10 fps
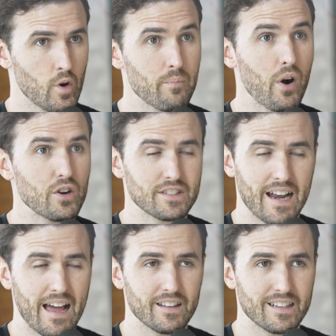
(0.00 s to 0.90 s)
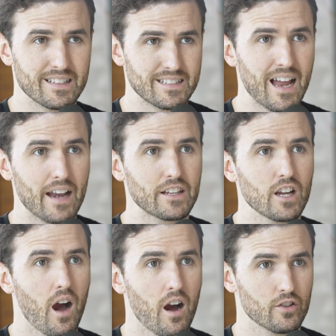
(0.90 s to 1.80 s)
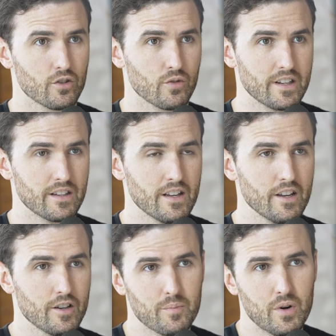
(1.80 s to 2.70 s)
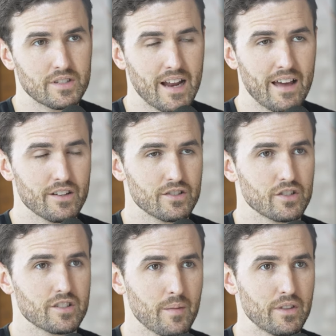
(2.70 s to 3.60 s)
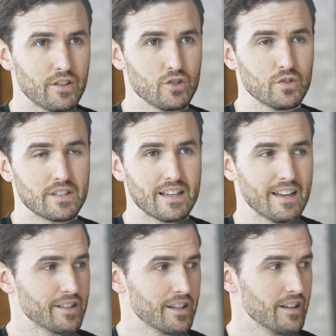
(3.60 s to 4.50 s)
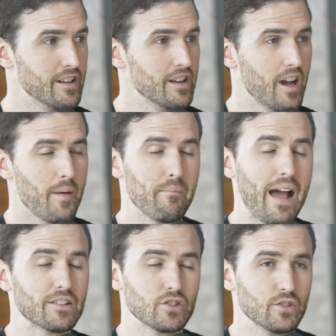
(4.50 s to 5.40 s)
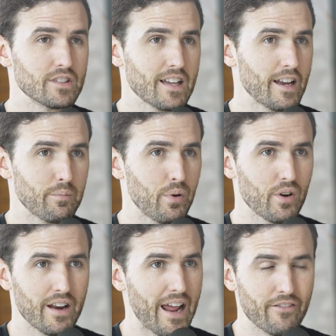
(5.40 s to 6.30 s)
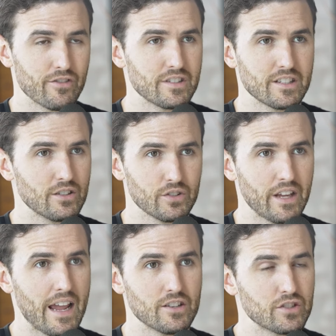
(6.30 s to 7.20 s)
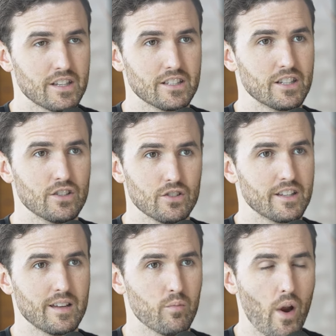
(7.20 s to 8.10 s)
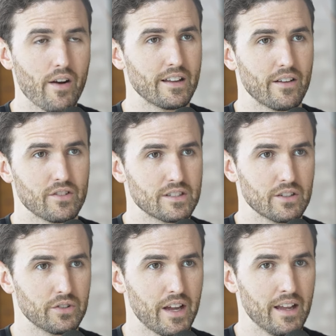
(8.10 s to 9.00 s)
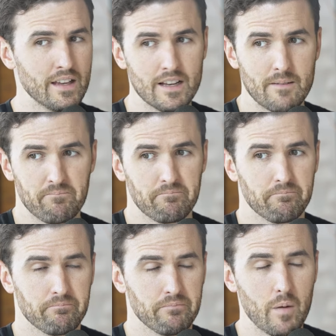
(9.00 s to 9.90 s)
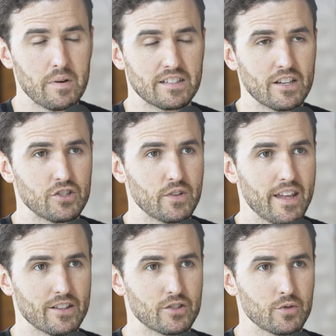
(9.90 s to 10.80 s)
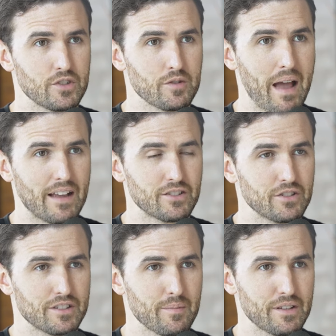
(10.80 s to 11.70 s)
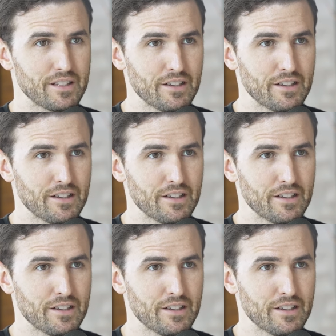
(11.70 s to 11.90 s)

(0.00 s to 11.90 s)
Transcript: Your personality is not concrete. Your personality is just something that you decide. It's like a mask you decide to put on every single day and just continue to keep wearing every single day. Nobody says you can't switch masks to something